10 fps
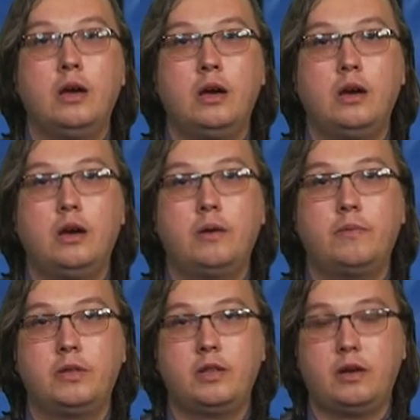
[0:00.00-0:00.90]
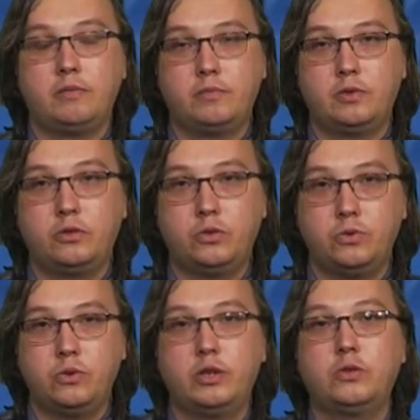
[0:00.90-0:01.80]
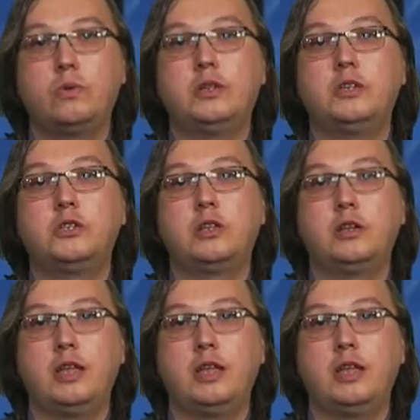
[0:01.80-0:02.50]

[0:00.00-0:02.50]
uh, uh, to, into a digital